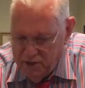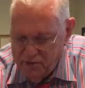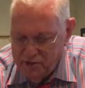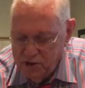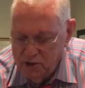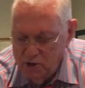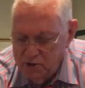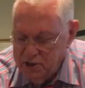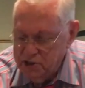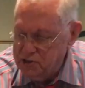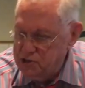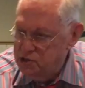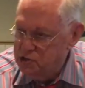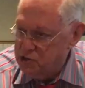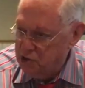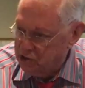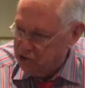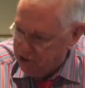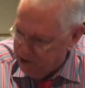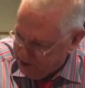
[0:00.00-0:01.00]
even though this is
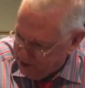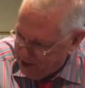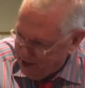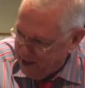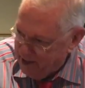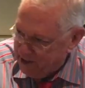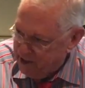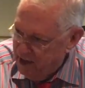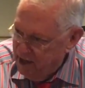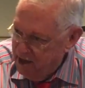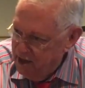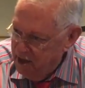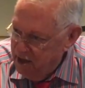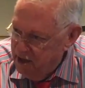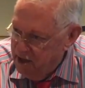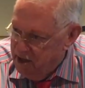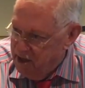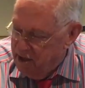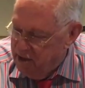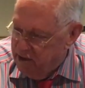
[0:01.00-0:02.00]
your good leg,
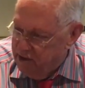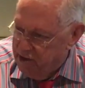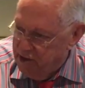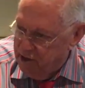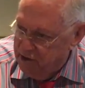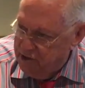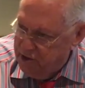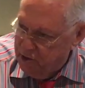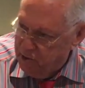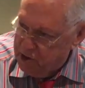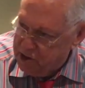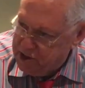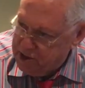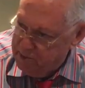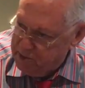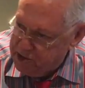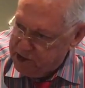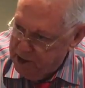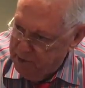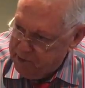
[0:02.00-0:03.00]
there were
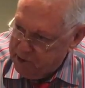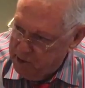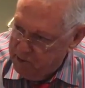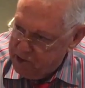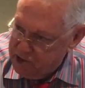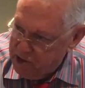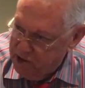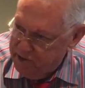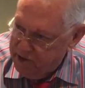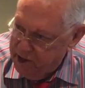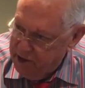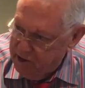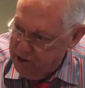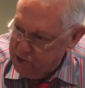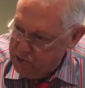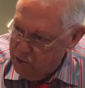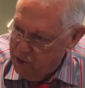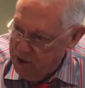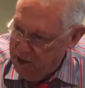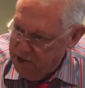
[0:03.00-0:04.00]
some symptoms over here
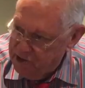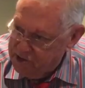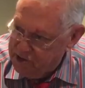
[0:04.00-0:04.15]
as well.